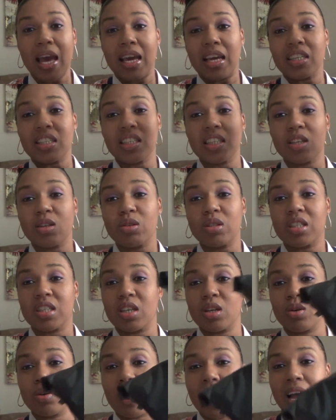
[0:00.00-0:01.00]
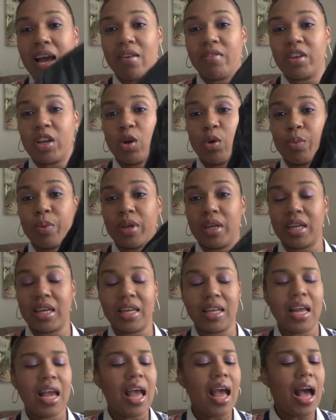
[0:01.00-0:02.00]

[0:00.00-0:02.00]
It's still sealed, I haven't opened it.